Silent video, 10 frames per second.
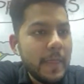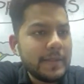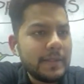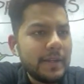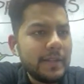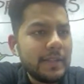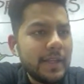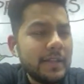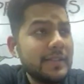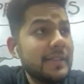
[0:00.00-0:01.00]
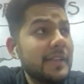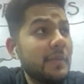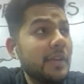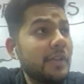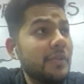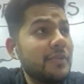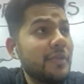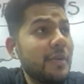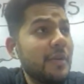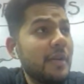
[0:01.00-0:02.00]
Is there anything else that we need to
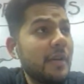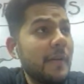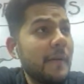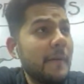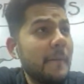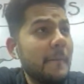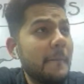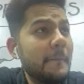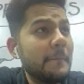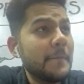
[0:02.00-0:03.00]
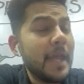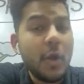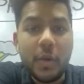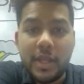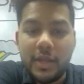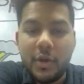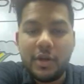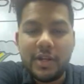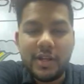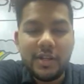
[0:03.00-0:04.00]
show? Okay,
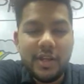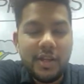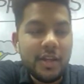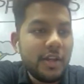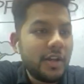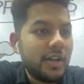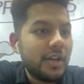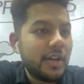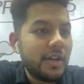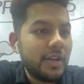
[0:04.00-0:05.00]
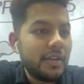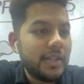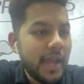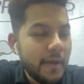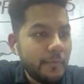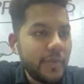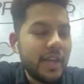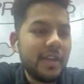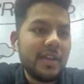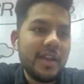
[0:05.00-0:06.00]
all right. Yeah.
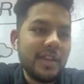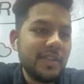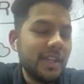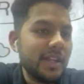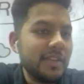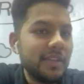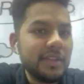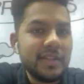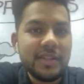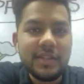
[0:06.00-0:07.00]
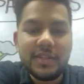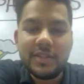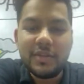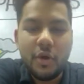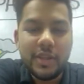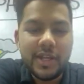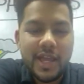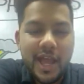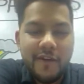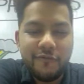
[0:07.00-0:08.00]
I think this is all that
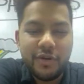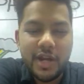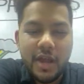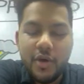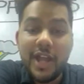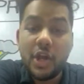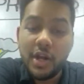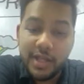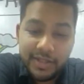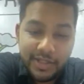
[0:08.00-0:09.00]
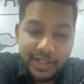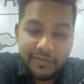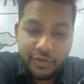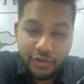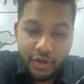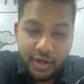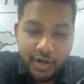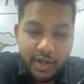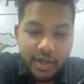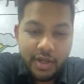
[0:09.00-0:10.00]
I have for now. I got other things for sure.